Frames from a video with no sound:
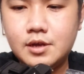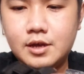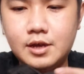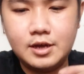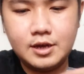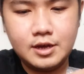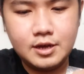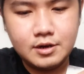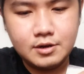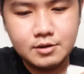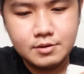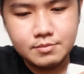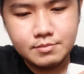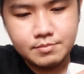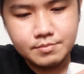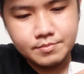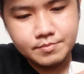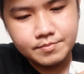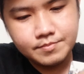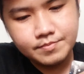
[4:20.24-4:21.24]

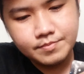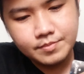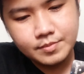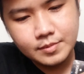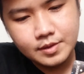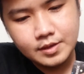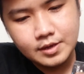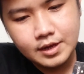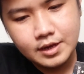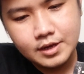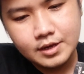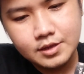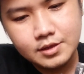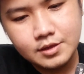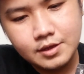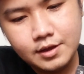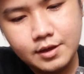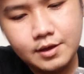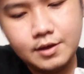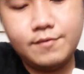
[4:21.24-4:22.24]
And yeah,
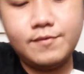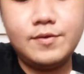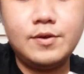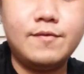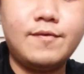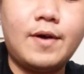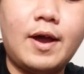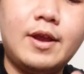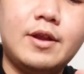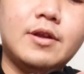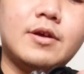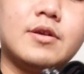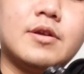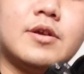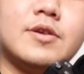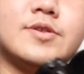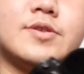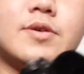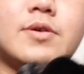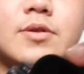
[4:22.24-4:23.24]
the viewfinder
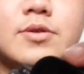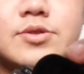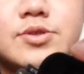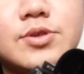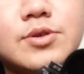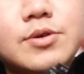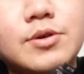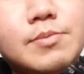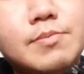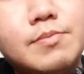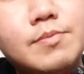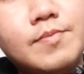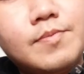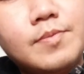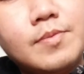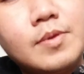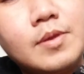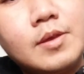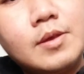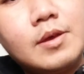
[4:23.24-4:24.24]
is also
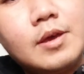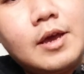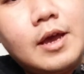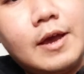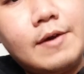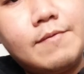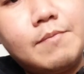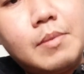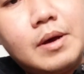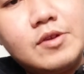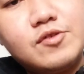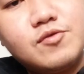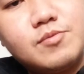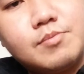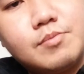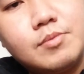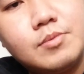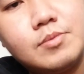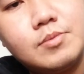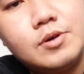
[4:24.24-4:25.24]
have much
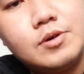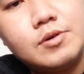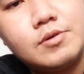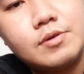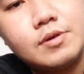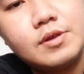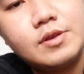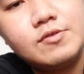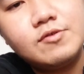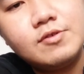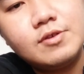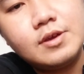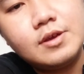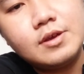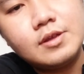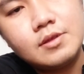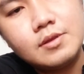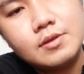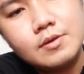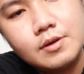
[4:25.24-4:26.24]
more
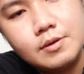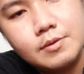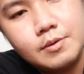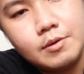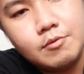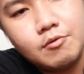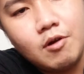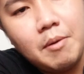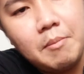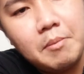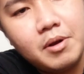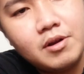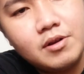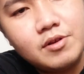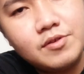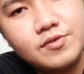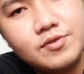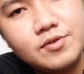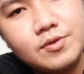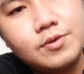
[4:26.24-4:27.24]
rigid rubber,
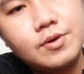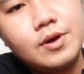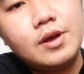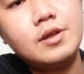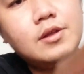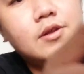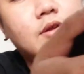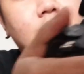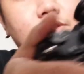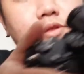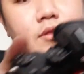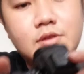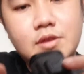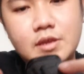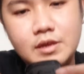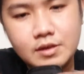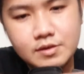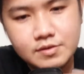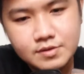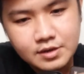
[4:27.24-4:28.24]
so I don't
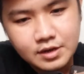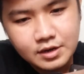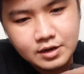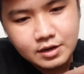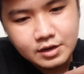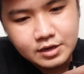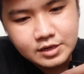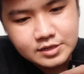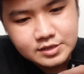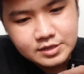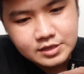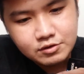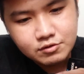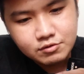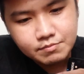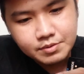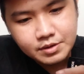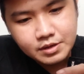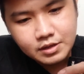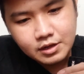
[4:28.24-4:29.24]
think it's gonna easy
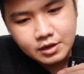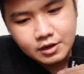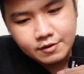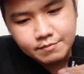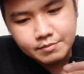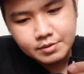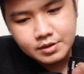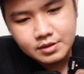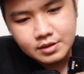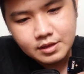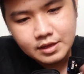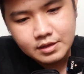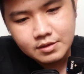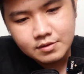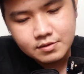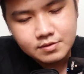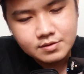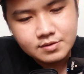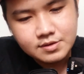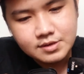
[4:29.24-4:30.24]
to peel off, but
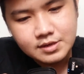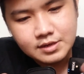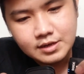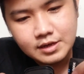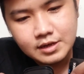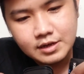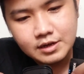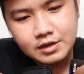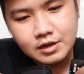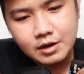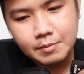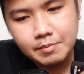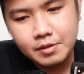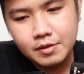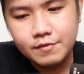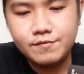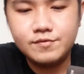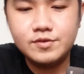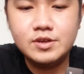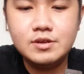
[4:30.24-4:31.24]
let's see in a couple
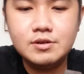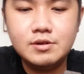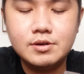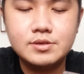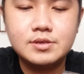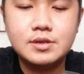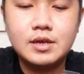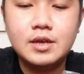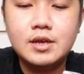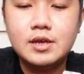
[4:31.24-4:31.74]
of years.